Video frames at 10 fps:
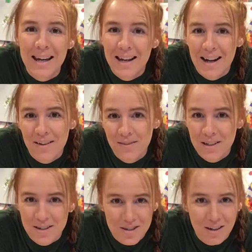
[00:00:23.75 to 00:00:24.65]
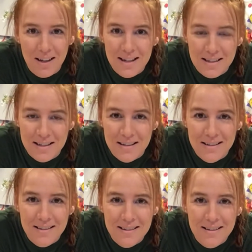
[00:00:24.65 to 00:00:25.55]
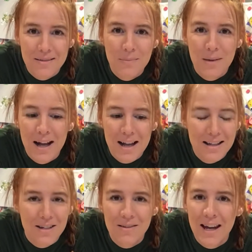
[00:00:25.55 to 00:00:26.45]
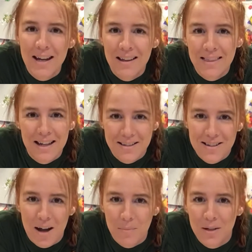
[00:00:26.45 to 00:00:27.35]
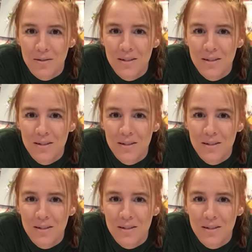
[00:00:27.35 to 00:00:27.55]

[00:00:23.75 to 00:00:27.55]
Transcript: cannot finish our lesson, but you can't let that stop you.